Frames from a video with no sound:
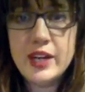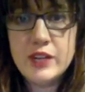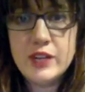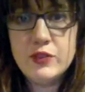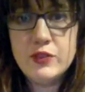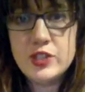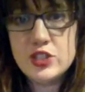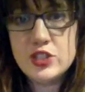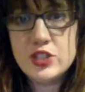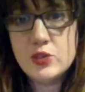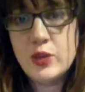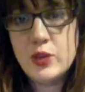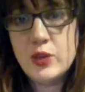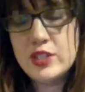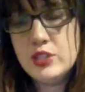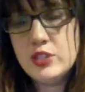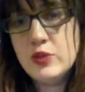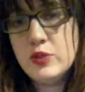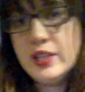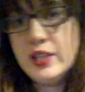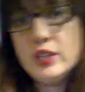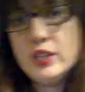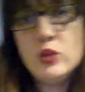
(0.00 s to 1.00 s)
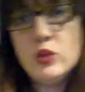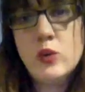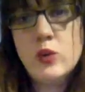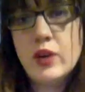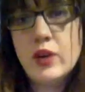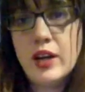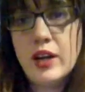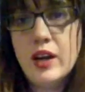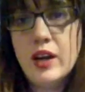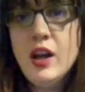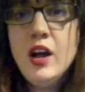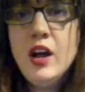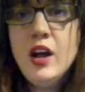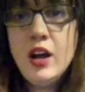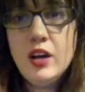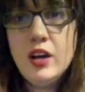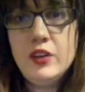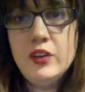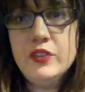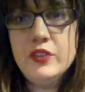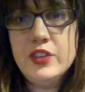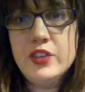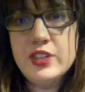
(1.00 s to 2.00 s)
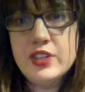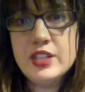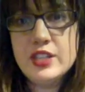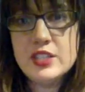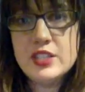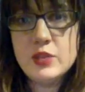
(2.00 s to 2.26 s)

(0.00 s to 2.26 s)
If we just want to ignore all of the things